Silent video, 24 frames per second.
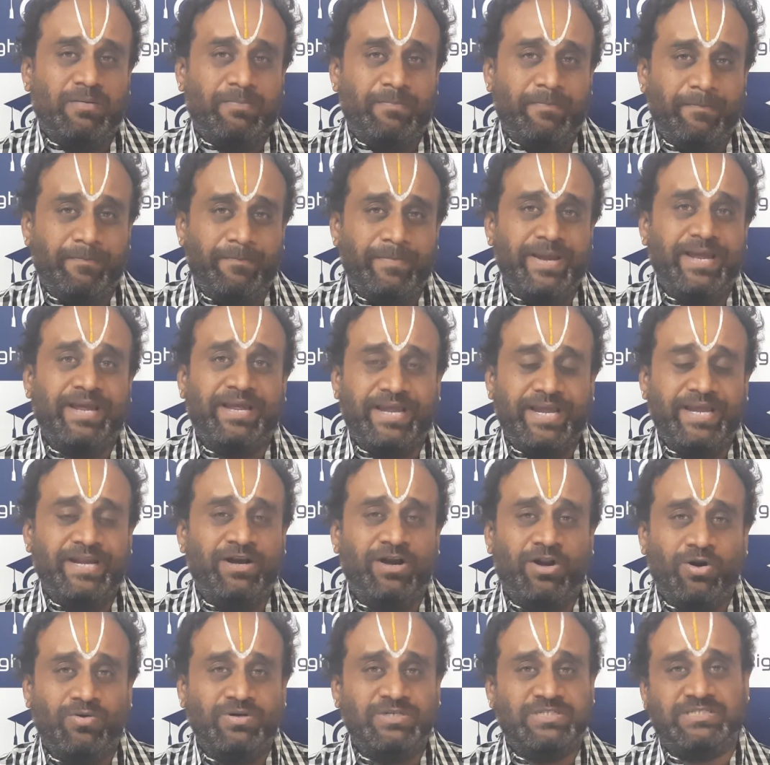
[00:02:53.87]
make
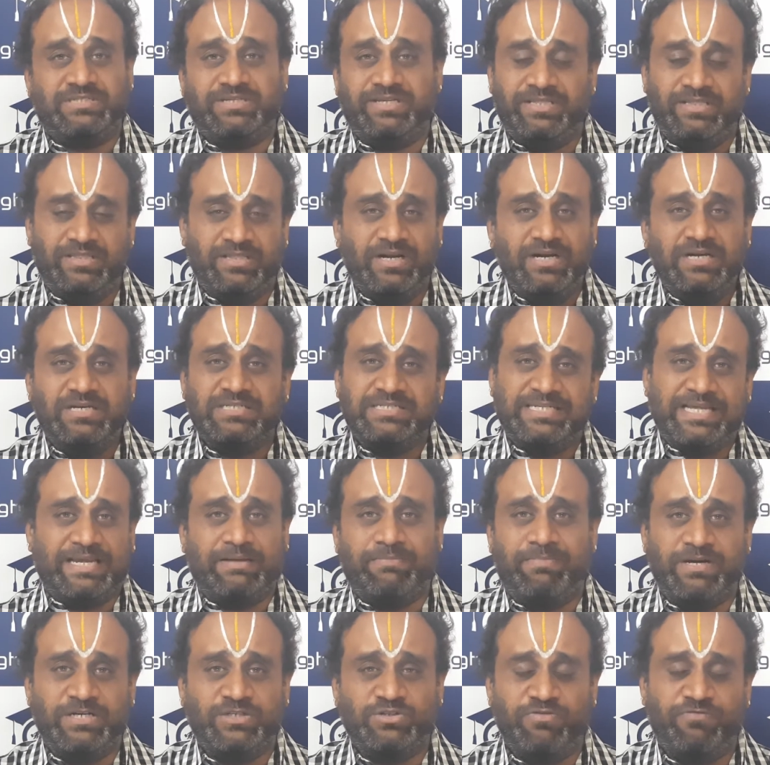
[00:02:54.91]
inroads in that
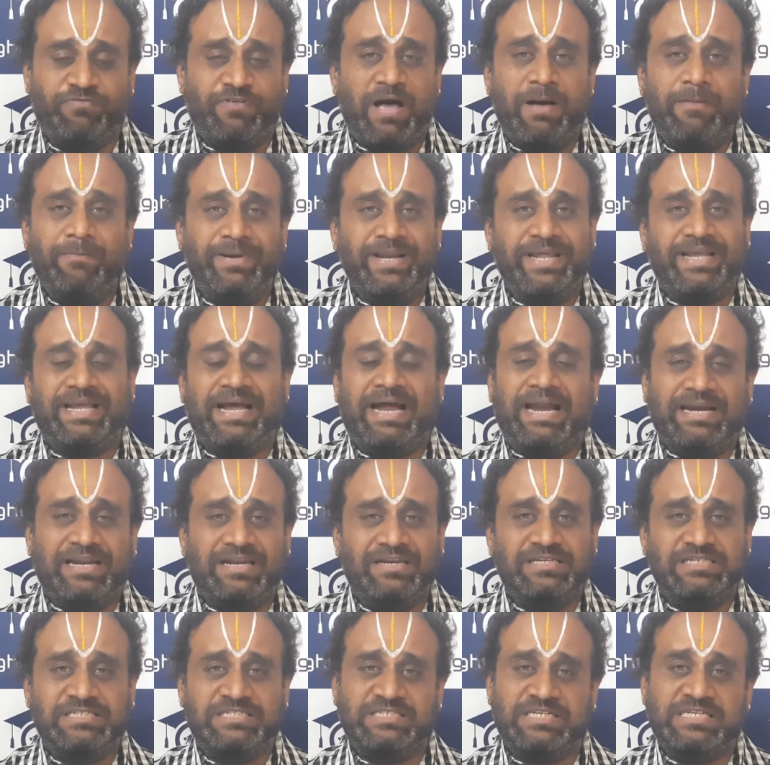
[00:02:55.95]
segment. So fabric
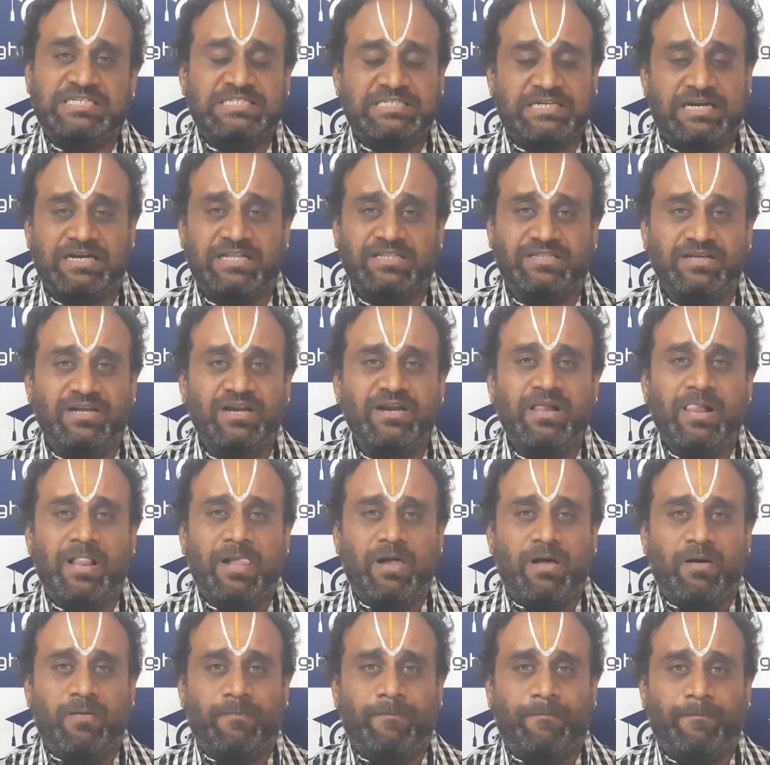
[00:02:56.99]
analyst is another
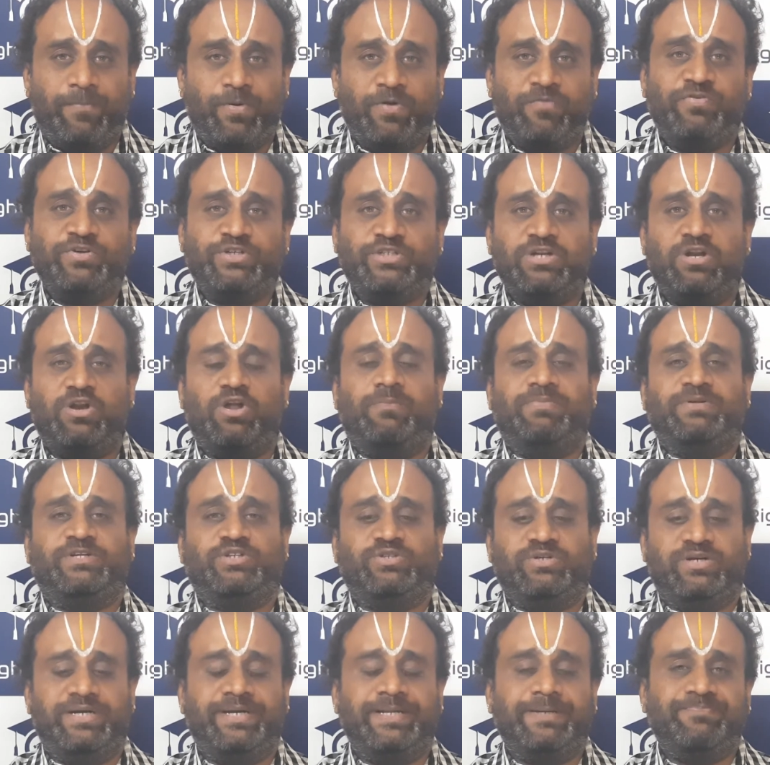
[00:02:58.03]
professional
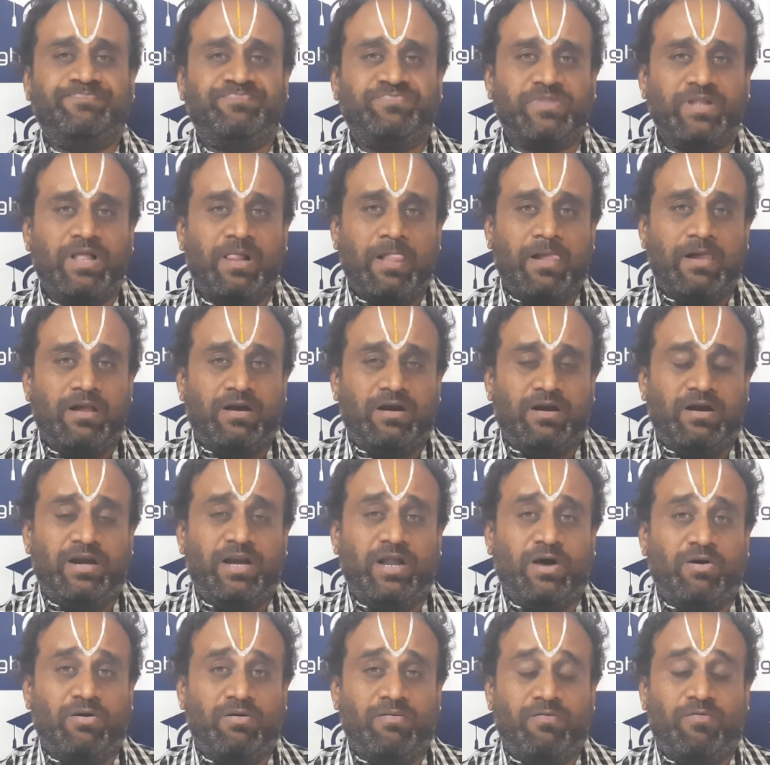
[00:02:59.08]
opportunity.
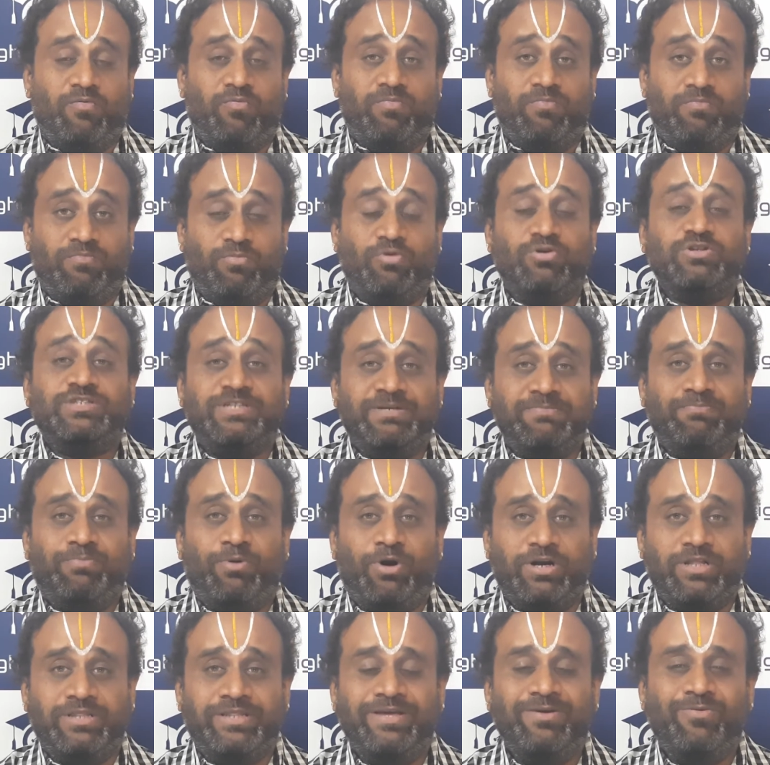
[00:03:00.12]
Now, most
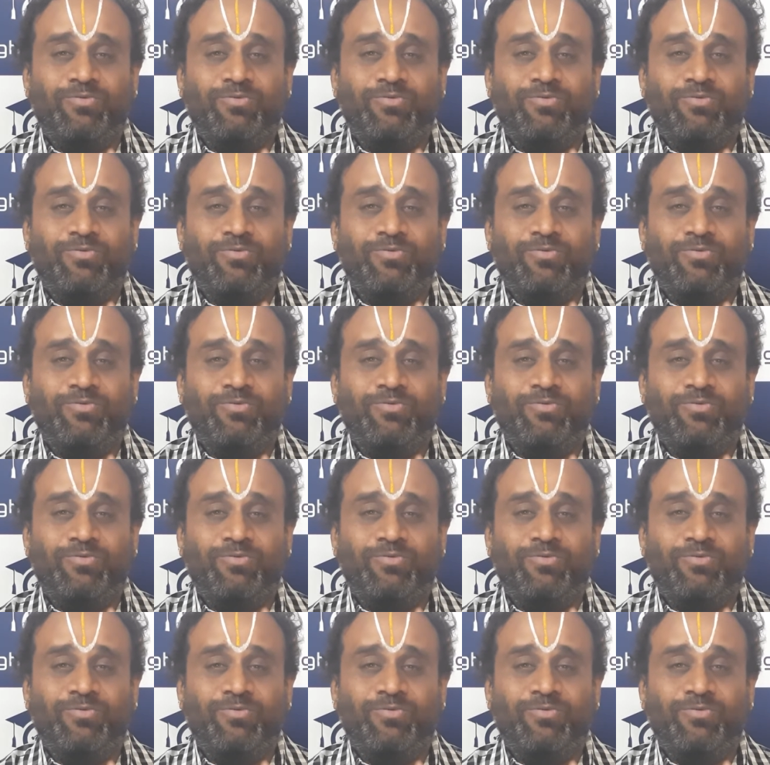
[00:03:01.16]
important thing,